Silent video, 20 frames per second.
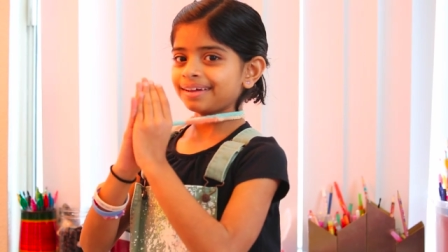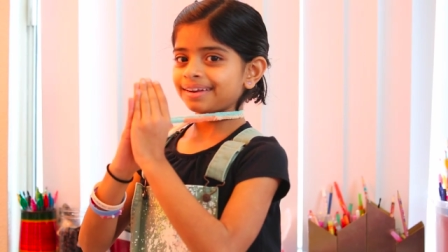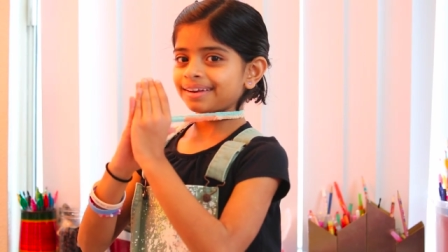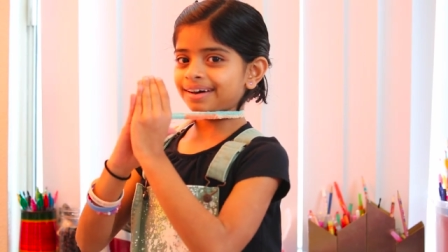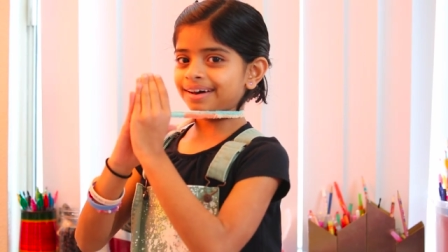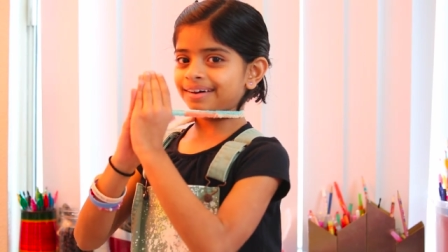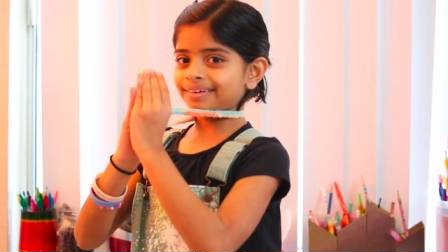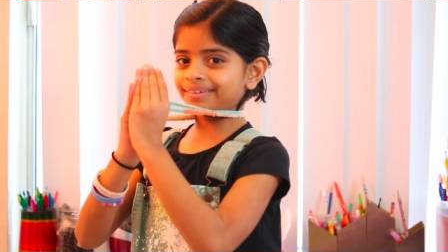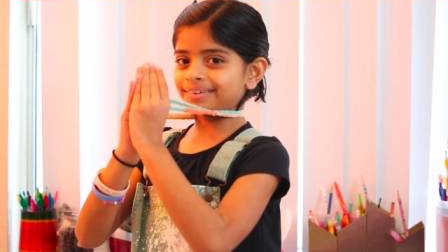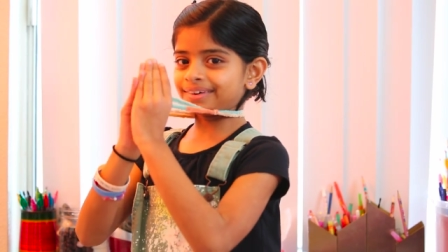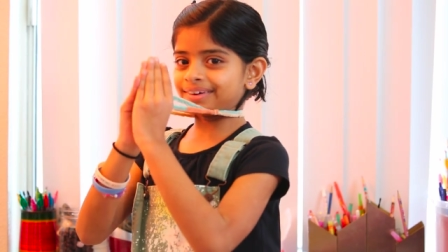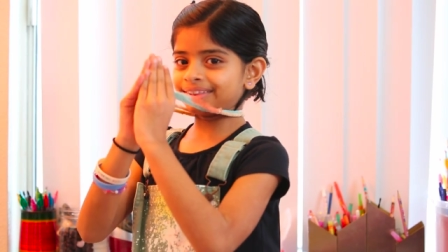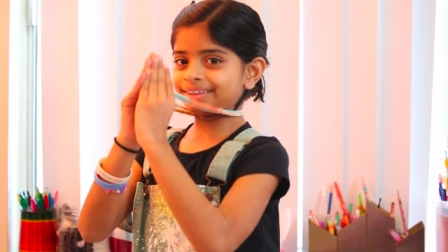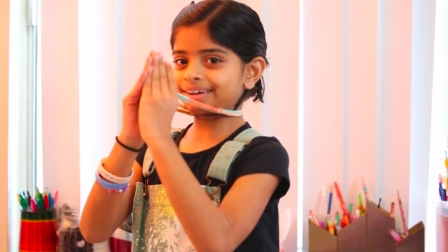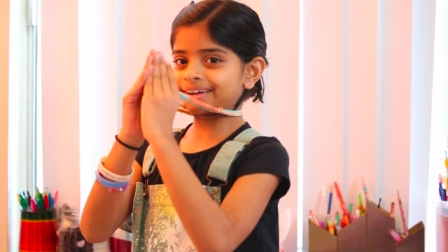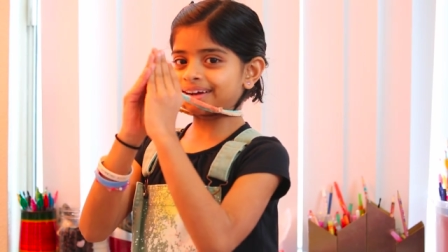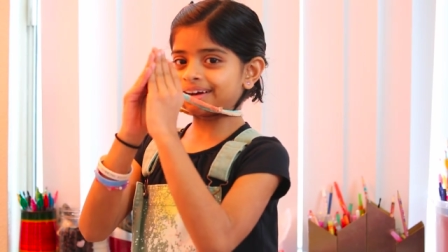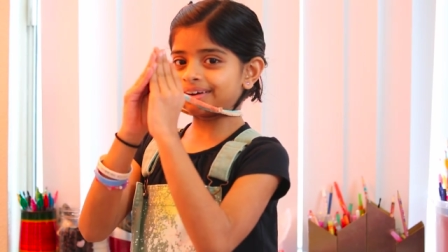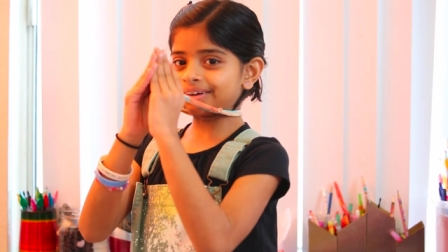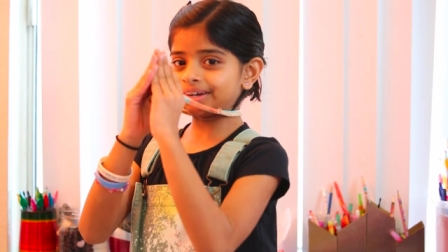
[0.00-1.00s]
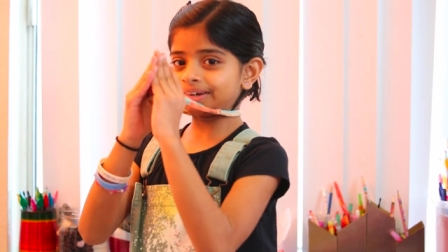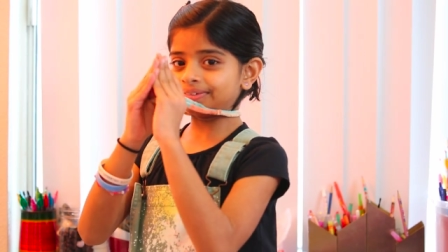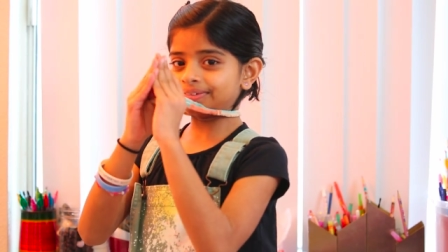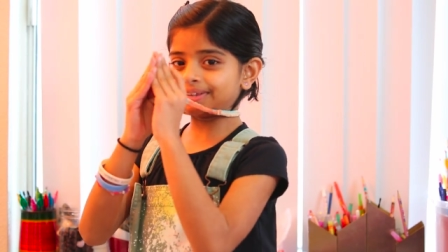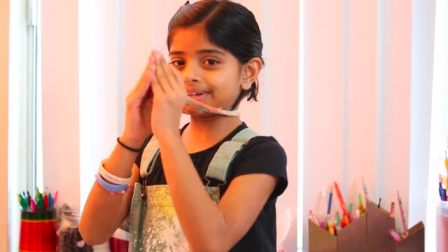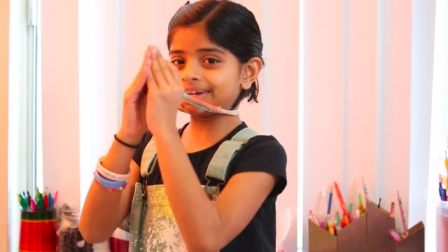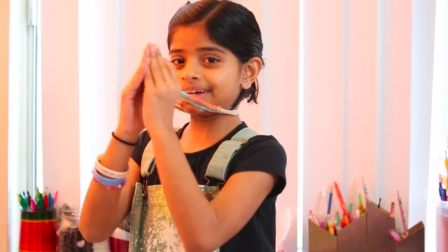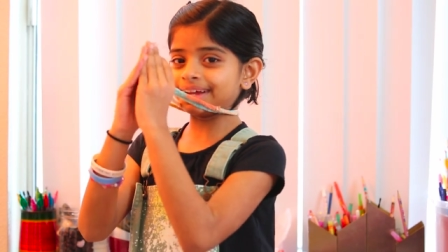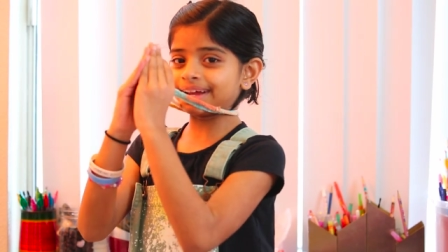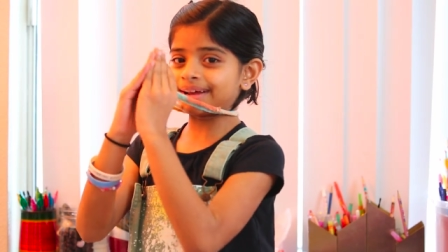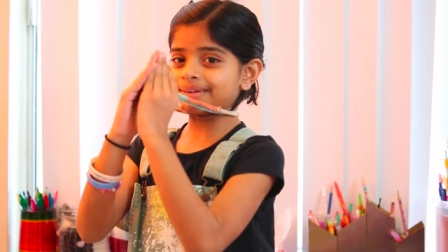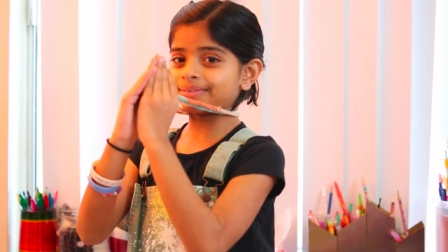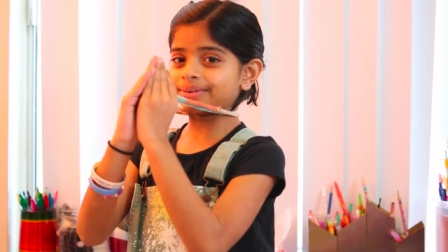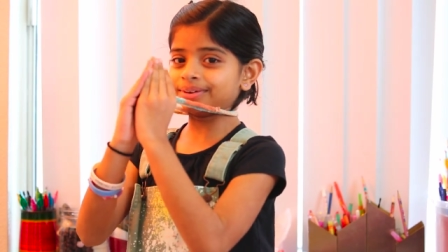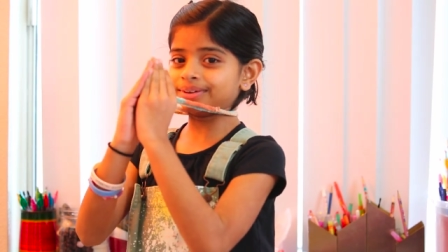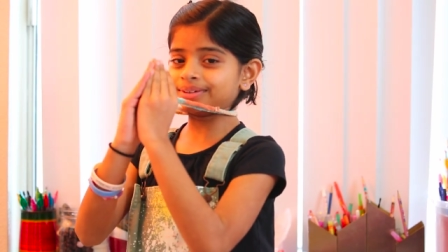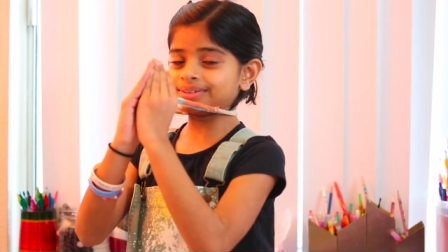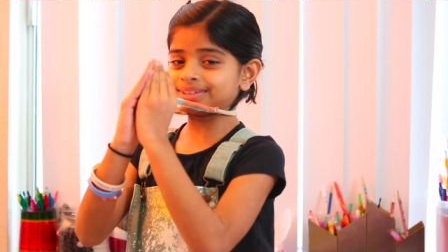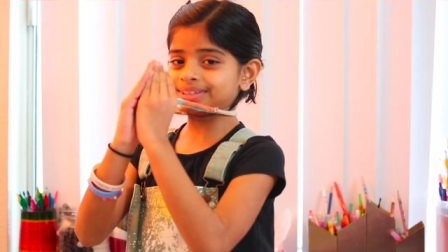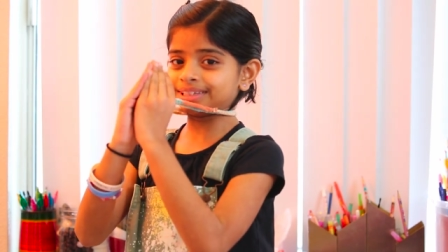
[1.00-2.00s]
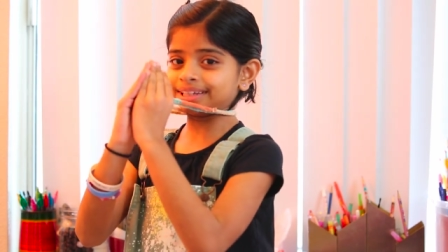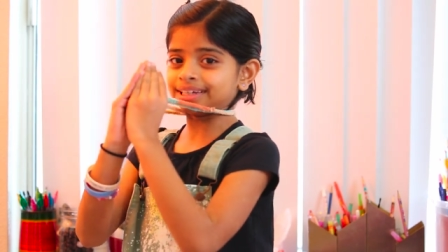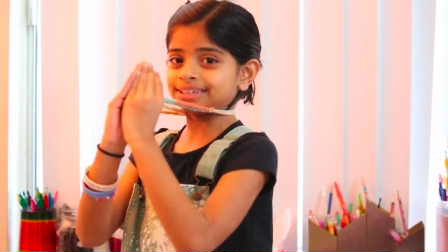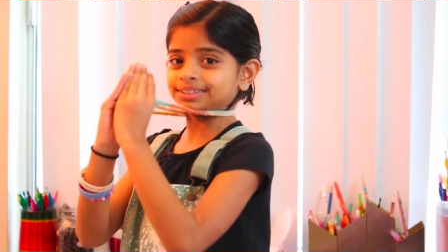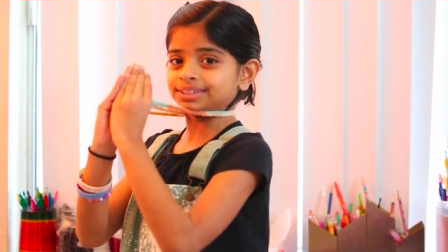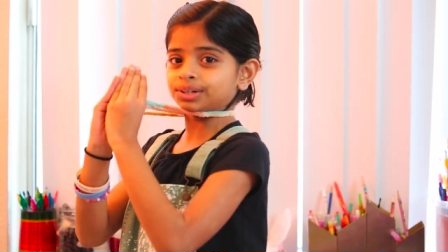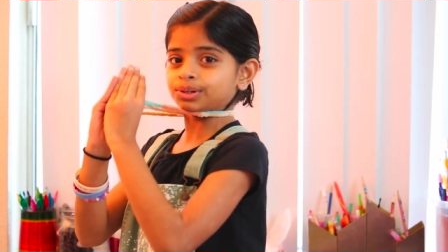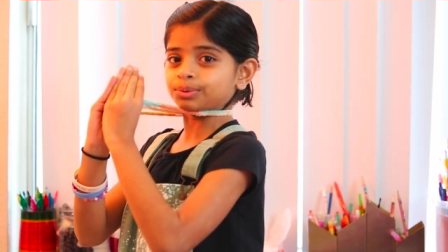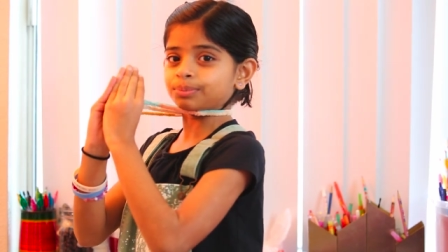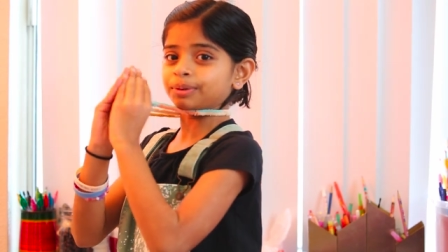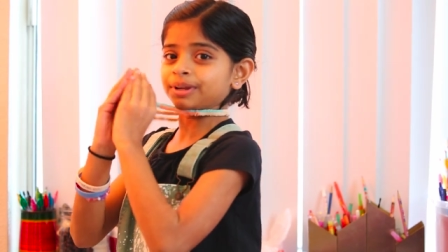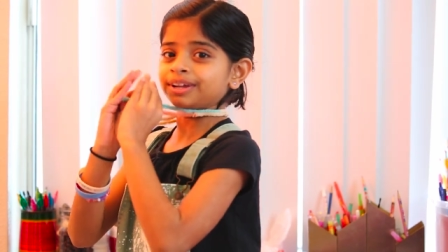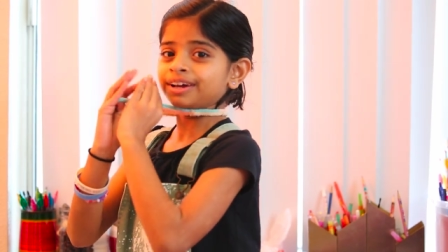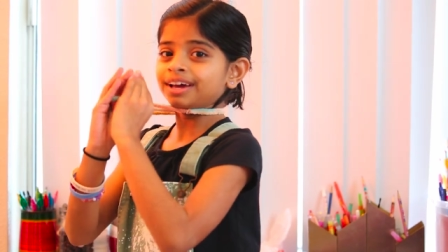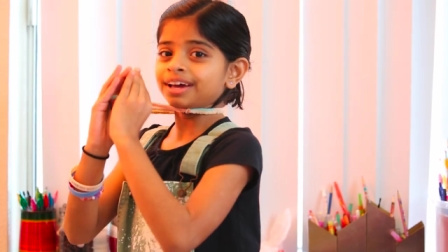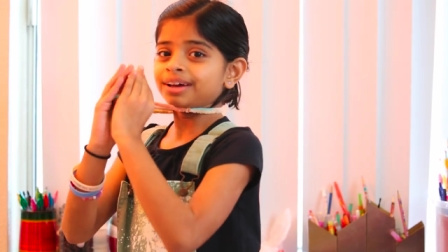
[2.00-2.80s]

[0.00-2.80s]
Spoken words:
Now on the count of 3, I'm going to slice it over.